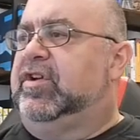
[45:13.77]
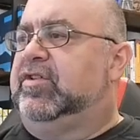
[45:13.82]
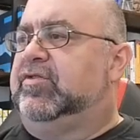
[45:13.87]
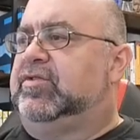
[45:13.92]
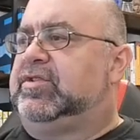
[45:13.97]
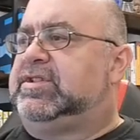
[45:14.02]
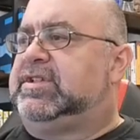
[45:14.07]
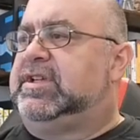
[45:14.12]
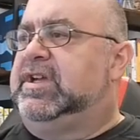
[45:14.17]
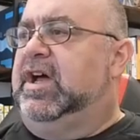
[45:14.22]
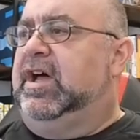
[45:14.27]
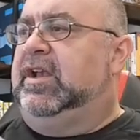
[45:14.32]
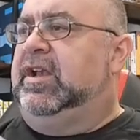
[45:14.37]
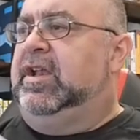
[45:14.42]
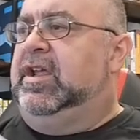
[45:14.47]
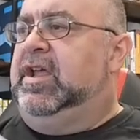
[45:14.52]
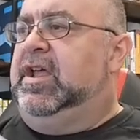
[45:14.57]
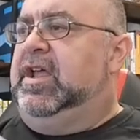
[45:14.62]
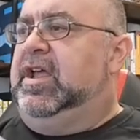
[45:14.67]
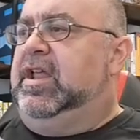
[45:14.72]
but that's
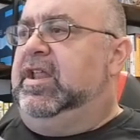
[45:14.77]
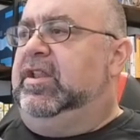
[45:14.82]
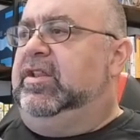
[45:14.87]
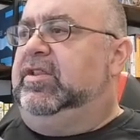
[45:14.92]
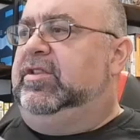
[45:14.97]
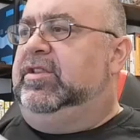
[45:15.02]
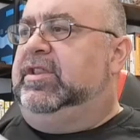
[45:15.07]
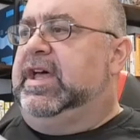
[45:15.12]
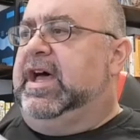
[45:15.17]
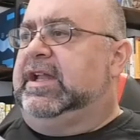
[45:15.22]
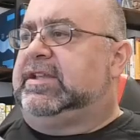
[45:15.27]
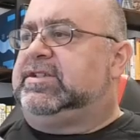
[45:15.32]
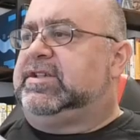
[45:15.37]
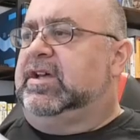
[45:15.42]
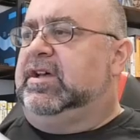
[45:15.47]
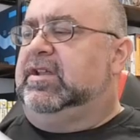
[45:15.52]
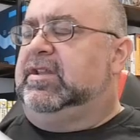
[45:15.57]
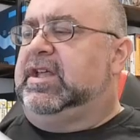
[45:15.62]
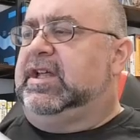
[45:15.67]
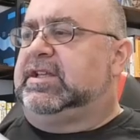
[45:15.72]
782
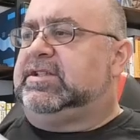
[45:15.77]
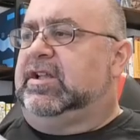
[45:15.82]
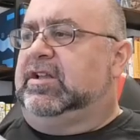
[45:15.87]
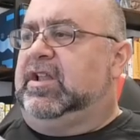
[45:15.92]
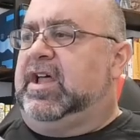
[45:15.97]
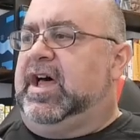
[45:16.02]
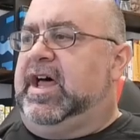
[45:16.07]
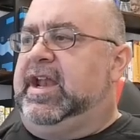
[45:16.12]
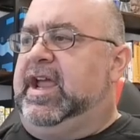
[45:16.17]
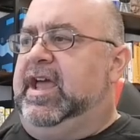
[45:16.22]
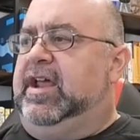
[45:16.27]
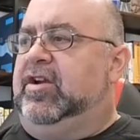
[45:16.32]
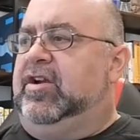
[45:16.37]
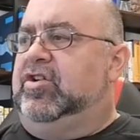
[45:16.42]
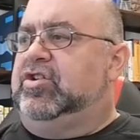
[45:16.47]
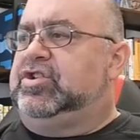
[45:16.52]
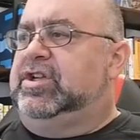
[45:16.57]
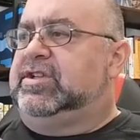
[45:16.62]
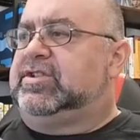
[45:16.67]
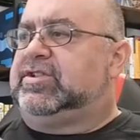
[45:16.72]
watts, and that's
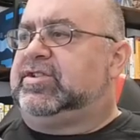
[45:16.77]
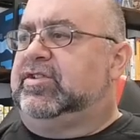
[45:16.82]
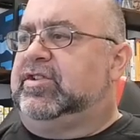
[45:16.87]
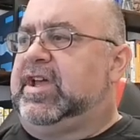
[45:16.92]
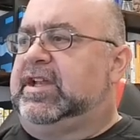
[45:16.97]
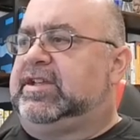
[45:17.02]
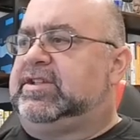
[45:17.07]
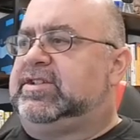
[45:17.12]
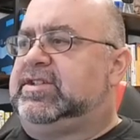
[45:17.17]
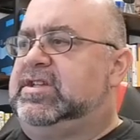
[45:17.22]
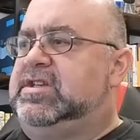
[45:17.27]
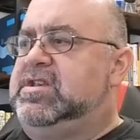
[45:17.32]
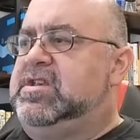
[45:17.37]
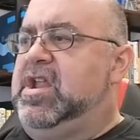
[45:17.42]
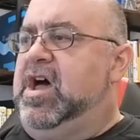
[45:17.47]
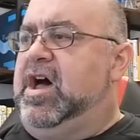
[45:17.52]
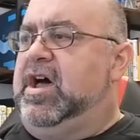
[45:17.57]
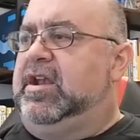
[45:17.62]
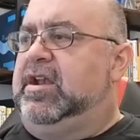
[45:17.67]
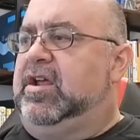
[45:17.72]

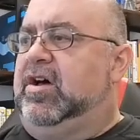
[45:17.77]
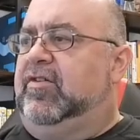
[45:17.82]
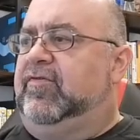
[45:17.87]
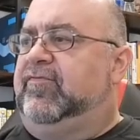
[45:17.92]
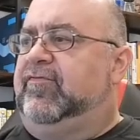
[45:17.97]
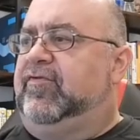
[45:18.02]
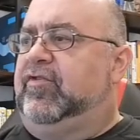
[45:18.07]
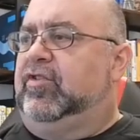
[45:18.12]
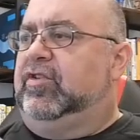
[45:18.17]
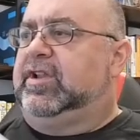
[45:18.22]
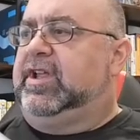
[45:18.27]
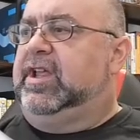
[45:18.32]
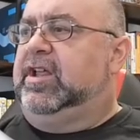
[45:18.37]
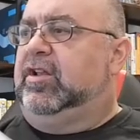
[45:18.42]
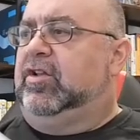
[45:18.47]
991 watts.